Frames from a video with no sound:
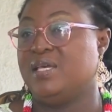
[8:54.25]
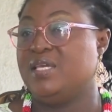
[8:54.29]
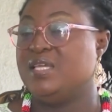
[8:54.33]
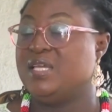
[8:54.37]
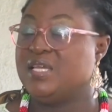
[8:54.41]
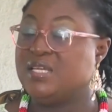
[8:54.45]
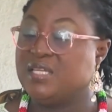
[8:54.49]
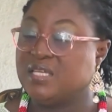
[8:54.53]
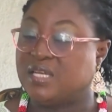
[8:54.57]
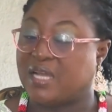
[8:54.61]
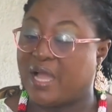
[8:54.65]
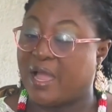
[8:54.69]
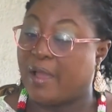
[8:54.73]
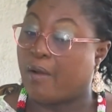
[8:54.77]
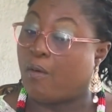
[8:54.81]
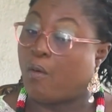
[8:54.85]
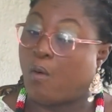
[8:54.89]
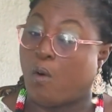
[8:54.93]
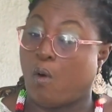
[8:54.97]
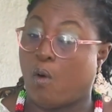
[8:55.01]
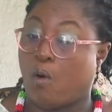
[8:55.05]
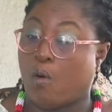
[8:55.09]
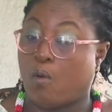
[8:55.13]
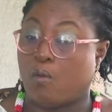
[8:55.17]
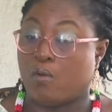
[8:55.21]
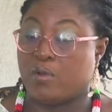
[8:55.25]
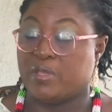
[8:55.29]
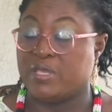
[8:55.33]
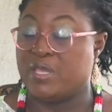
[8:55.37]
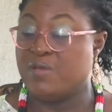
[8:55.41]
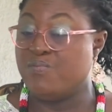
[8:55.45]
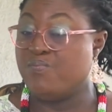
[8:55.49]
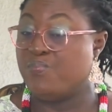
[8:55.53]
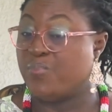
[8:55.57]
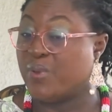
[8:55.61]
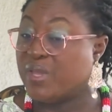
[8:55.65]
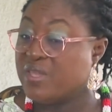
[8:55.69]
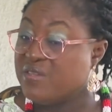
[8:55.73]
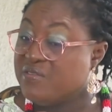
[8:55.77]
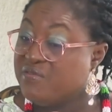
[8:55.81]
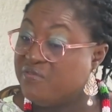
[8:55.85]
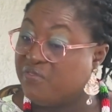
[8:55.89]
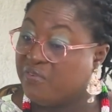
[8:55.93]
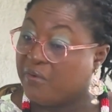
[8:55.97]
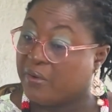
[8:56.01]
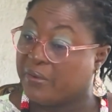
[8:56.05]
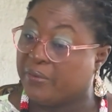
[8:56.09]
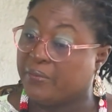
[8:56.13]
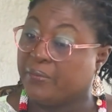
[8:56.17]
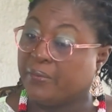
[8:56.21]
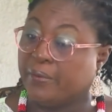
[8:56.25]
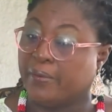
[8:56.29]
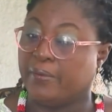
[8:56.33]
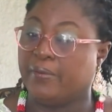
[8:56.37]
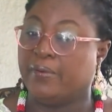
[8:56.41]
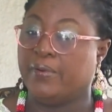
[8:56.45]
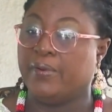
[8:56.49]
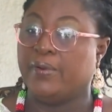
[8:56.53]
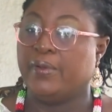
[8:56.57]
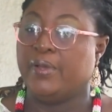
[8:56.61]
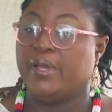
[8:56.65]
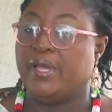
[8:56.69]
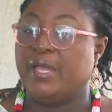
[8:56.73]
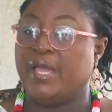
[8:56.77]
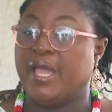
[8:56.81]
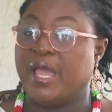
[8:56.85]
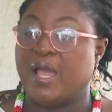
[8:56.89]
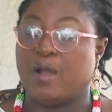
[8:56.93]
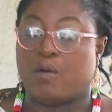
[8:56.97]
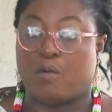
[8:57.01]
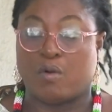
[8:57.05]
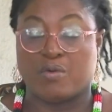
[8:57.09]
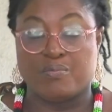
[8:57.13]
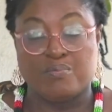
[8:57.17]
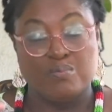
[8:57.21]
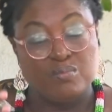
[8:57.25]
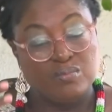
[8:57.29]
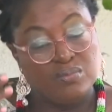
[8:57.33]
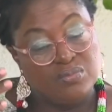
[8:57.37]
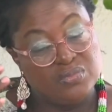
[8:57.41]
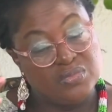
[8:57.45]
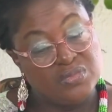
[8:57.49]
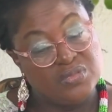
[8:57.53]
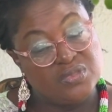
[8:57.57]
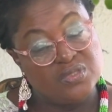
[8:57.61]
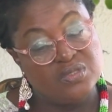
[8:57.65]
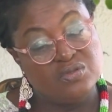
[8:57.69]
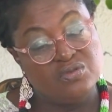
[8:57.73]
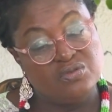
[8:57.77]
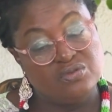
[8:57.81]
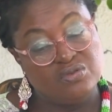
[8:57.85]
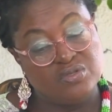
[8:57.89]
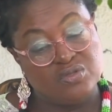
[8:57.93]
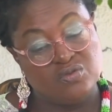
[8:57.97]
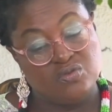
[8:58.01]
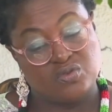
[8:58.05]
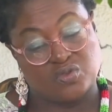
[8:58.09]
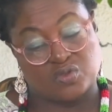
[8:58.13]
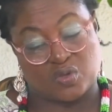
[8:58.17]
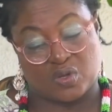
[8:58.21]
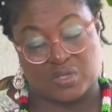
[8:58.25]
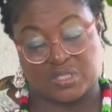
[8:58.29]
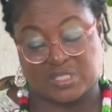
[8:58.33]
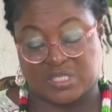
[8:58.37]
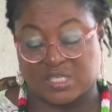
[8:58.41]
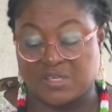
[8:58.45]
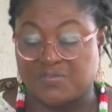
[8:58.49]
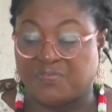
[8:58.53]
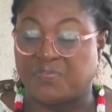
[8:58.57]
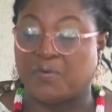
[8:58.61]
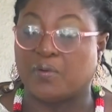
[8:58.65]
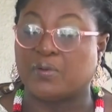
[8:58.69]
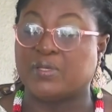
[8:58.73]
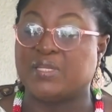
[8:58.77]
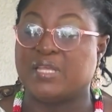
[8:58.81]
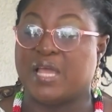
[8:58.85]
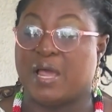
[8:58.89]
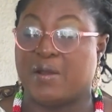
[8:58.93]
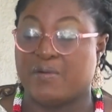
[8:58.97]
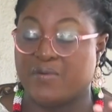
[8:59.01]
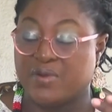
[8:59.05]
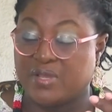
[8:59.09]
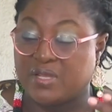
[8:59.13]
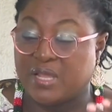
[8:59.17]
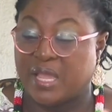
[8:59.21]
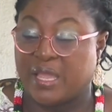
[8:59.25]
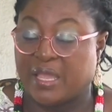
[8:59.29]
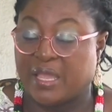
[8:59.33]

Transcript: If they can't call the impending for any more, a could sort for their.